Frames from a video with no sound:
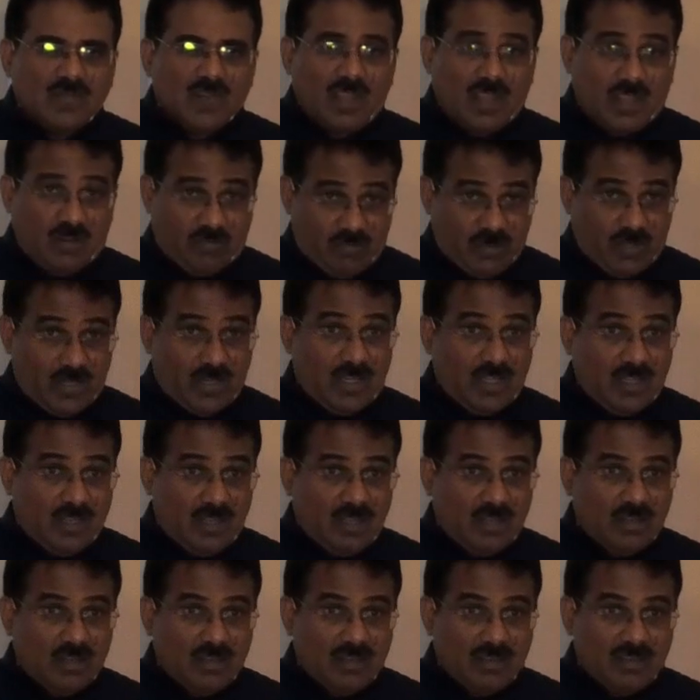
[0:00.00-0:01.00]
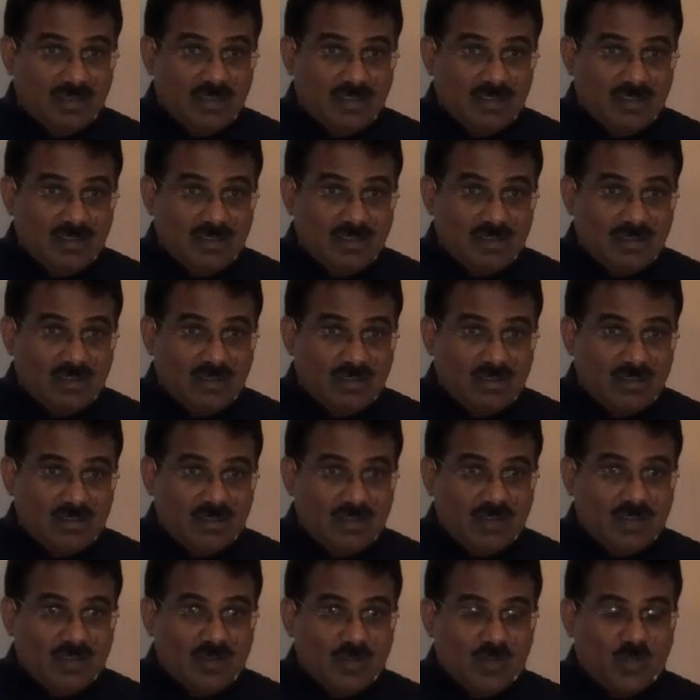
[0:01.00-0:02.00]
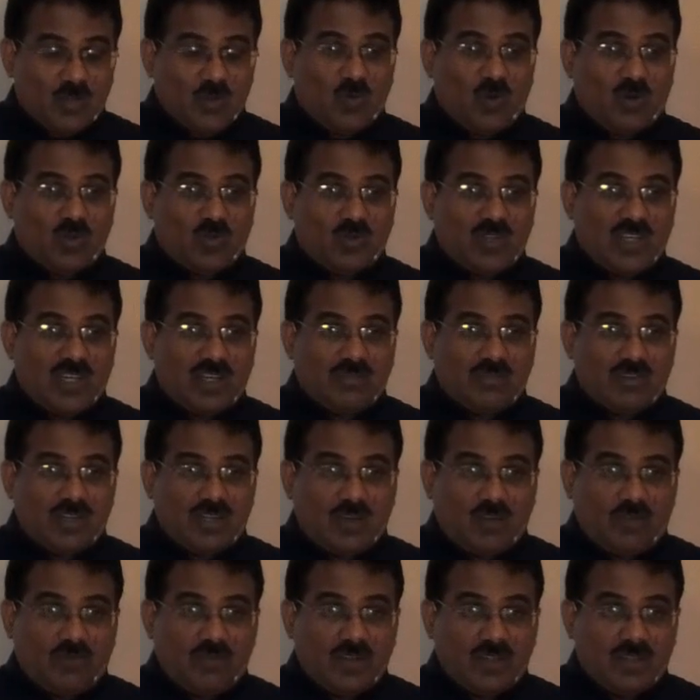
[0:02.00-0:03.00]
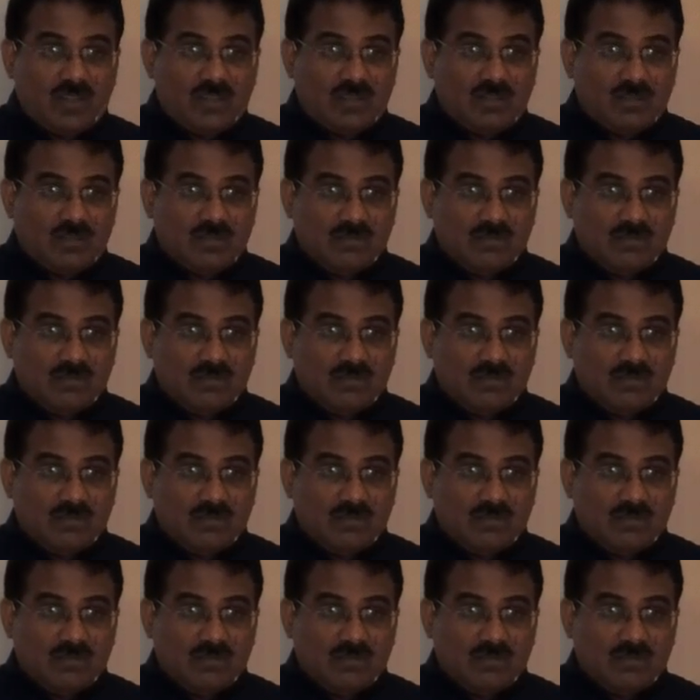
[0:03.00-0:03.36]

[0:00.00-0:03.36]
every day? Do you want to get rid of it?